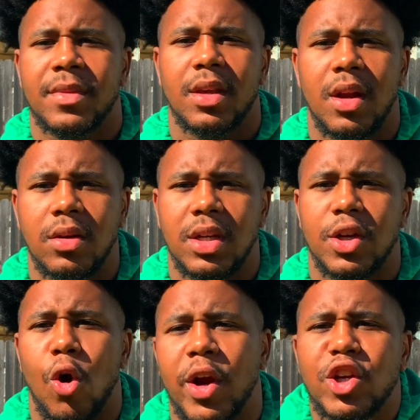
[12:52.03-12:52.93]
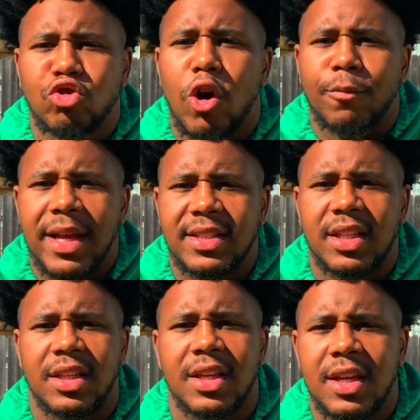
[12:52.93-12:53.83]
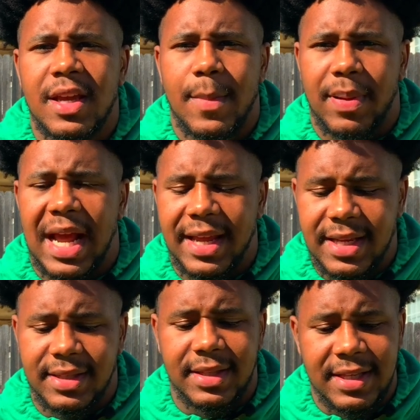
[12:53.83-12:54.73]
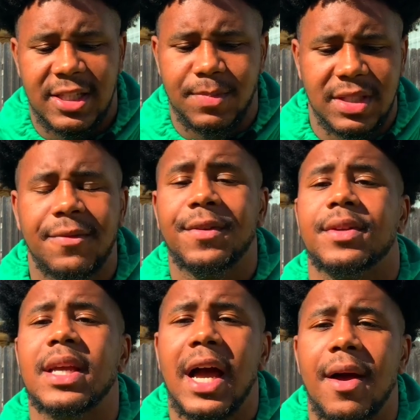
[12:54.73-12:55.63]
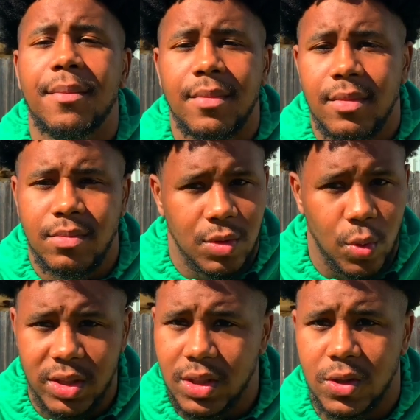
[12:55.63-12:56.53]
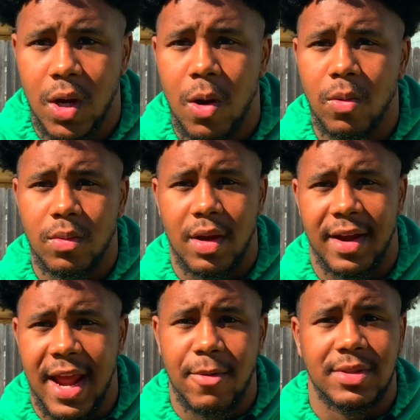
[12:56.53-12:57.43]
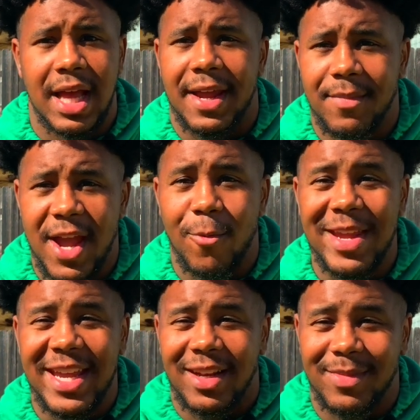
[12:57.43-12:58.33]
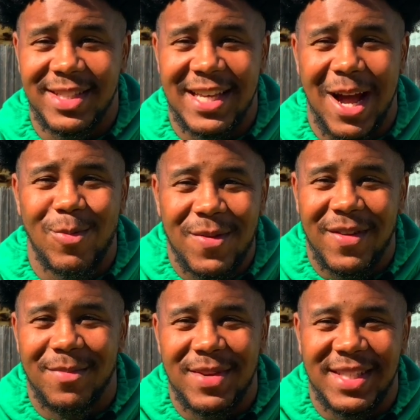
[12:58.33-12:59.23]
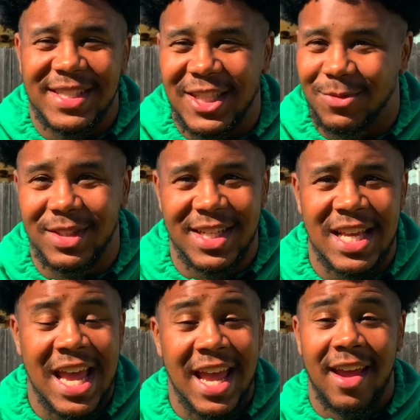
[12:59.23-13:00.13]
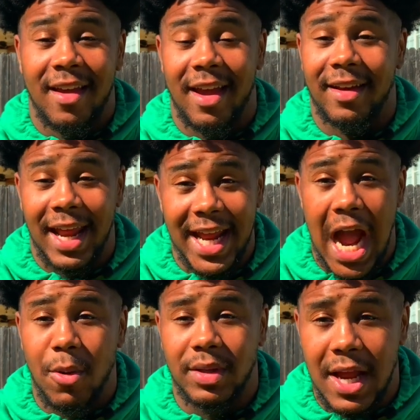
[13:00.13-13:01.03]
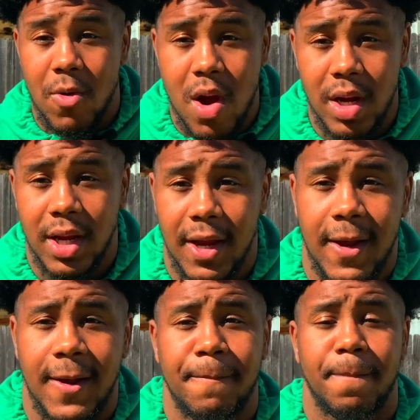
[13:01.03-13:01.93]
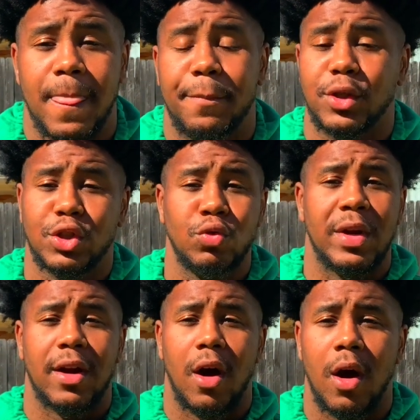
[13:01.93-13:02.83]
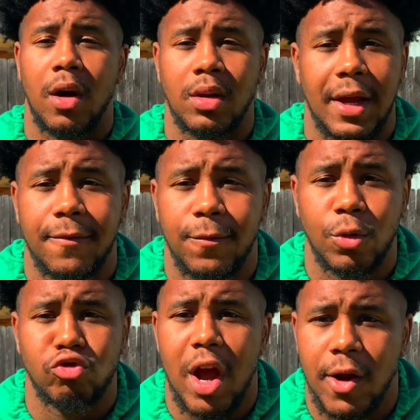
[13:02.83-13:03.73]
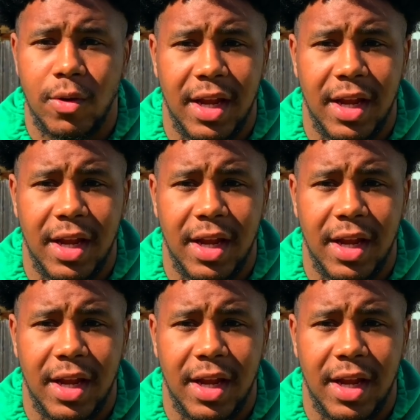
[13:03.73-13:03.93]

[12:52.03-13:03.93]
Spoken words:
or controlled basically. But I guess this specific time, it was controlled, and they was like, man, we getting them this time. We finna be successful with this, and they got what they wanted and pursued it all like full throttle.